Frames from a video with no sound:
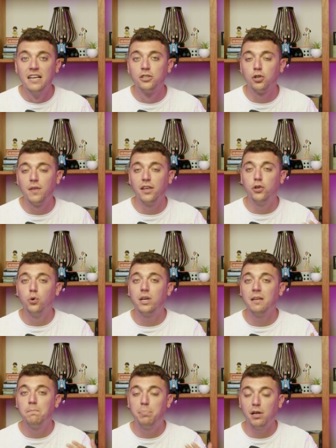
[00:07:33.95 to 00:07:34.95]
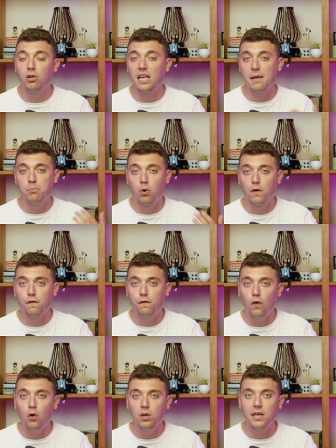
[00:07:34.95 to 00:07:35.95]
so that you can build a
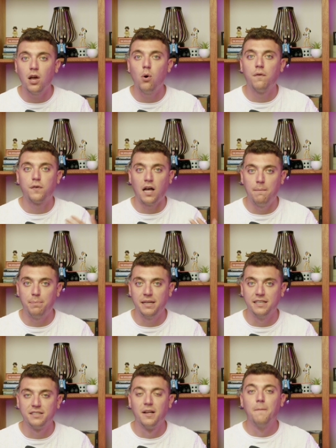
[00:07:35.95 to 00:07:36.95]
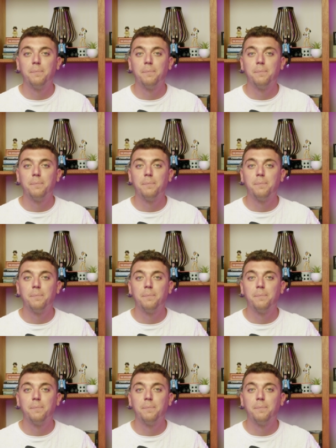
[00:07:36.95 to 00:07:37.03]
portfolio of companies